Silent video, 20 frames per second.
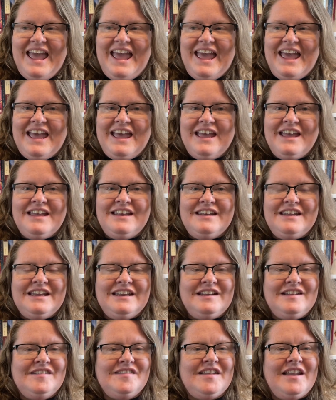and
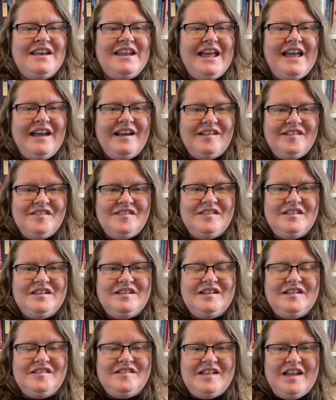it is an
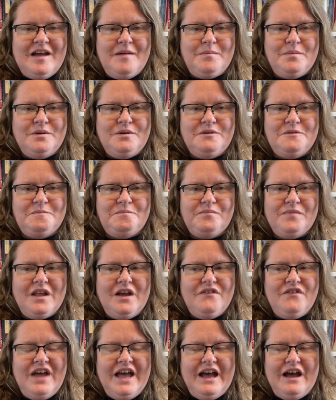excellent example
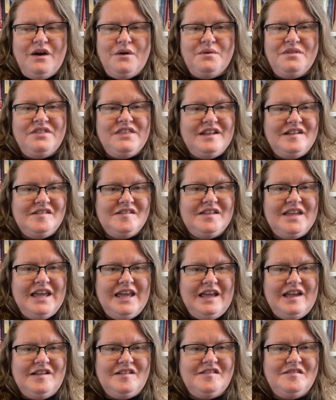of how this
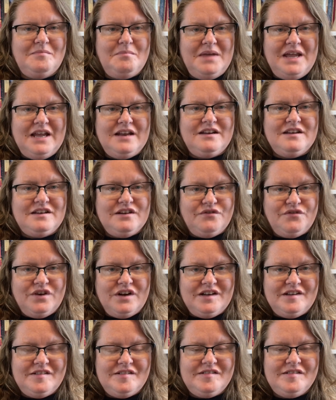case made a
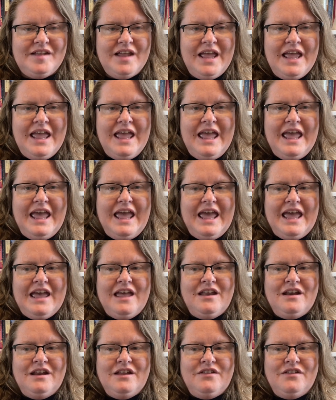difference and